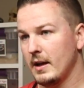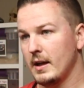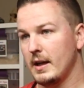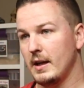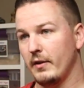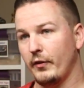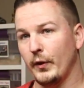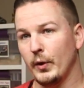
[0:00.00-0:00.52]

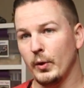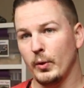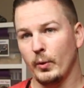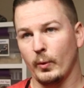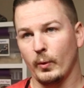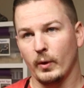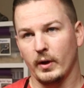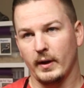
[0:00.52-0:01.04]
If
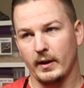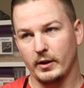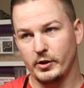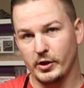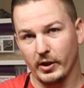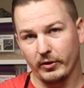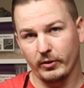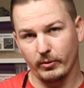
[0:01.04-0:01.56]
you
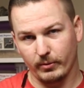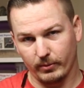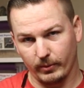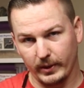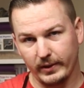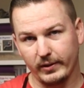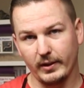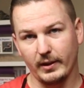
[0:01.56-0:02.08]
just
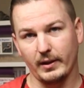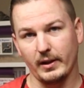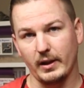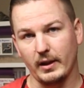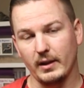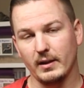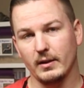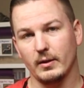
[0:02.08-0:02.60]

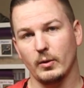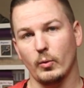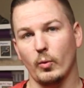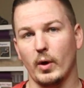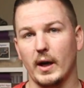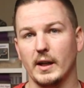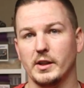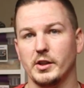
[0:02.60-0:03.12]
recently
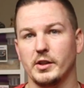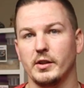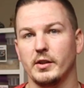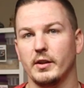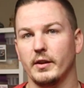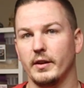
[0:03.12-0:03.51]
watched